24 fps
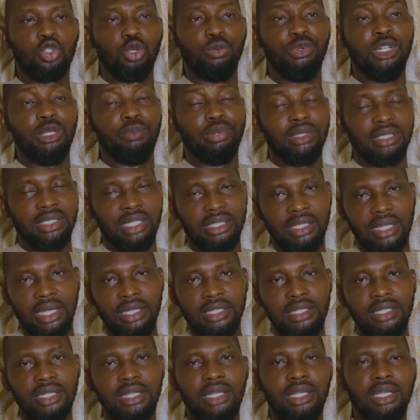be
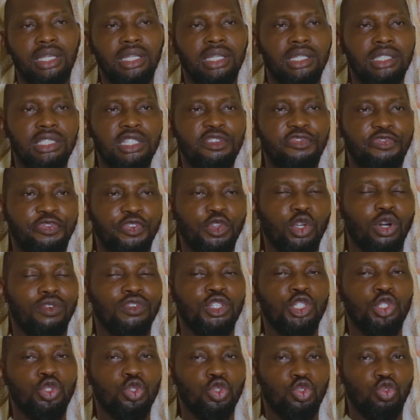represented, the few
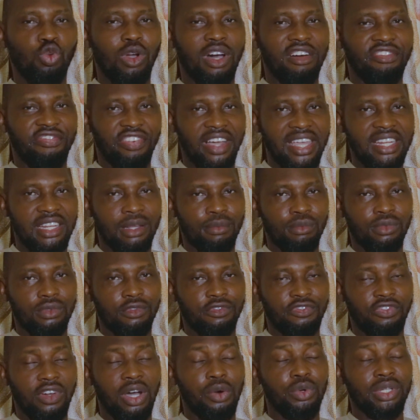of the youth who have
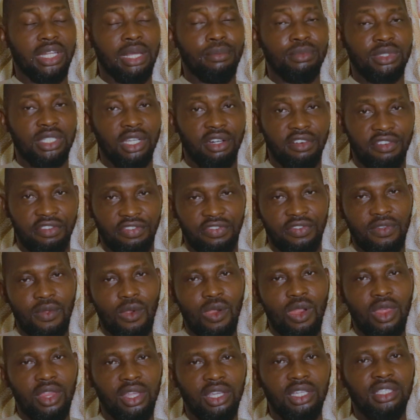found themselves
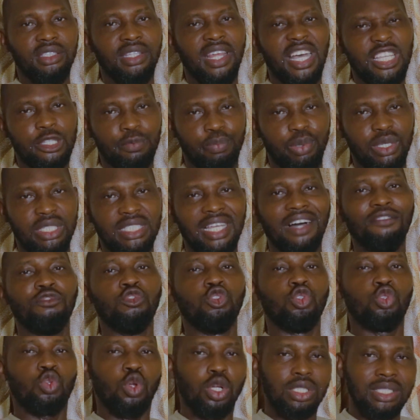in that space have
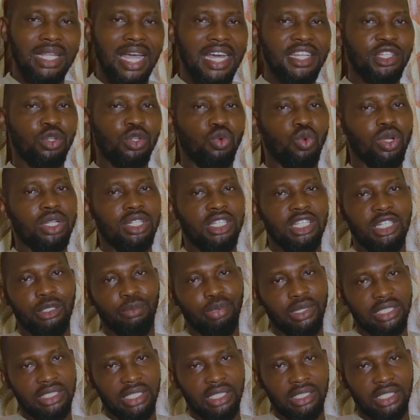not adequately
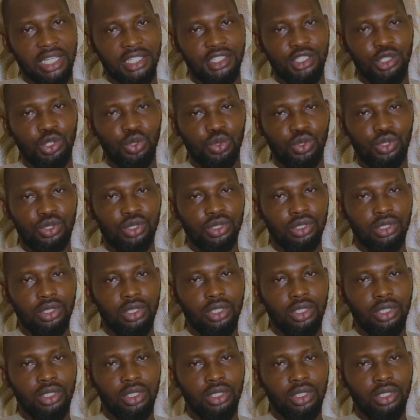represented the youth.